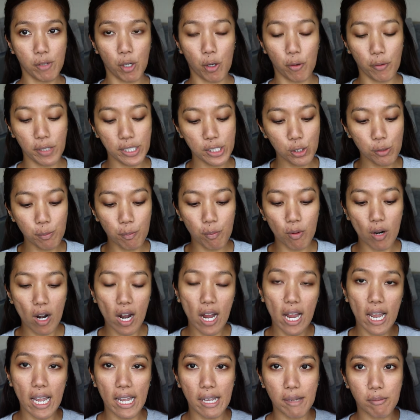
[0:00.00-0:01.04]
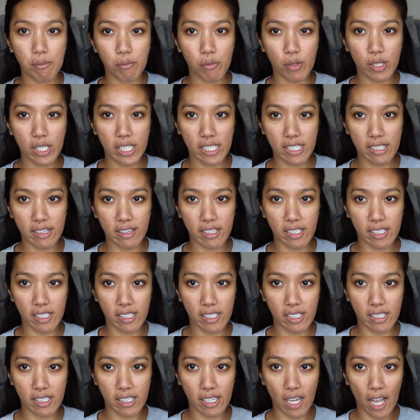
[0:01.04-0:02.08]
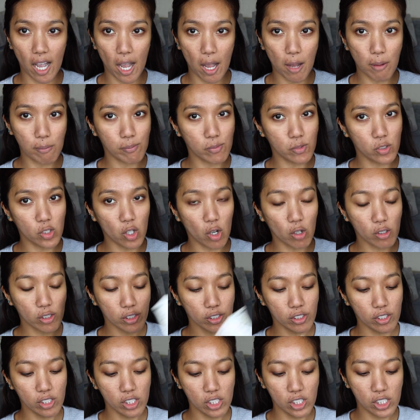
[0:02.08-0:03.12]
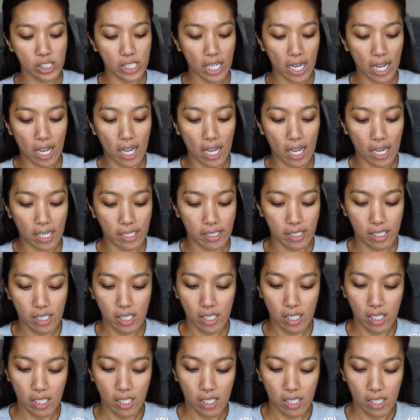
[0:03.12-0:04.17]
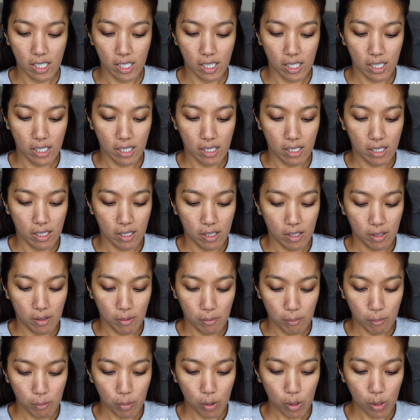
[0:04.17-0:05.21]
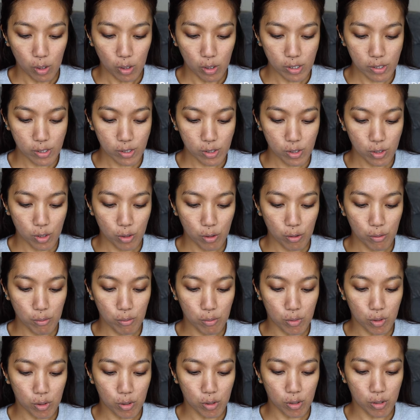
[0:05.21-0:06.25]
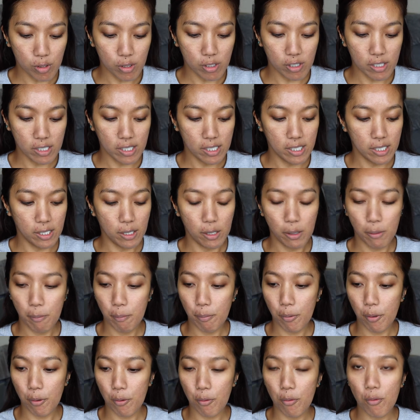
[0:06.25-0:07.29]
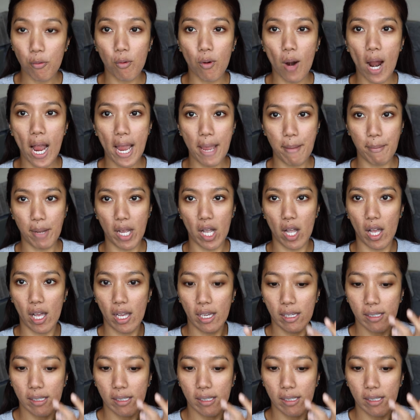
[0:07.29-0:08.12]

going to prime with the Dr. Jart Pores No More primer.